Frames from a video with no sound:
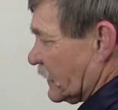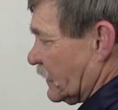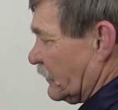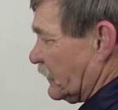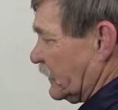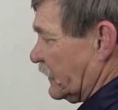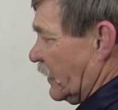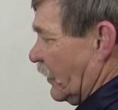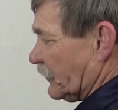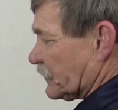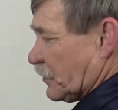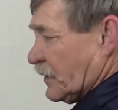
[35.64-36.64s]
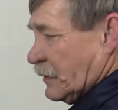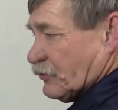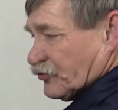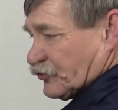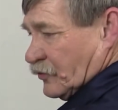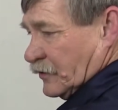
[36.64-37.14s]
And the EL display
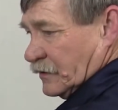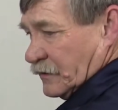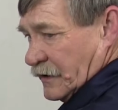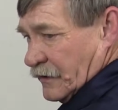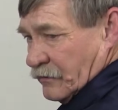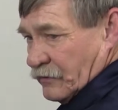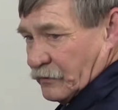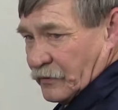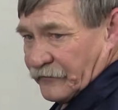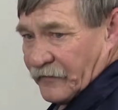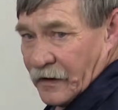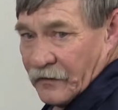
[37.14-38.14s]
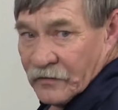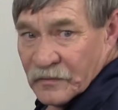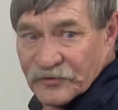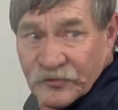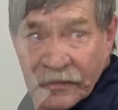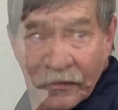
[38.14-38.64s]
we'll show you later when we fire the
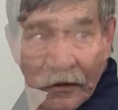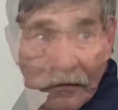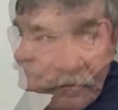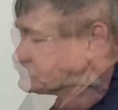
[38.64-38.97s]
machine up.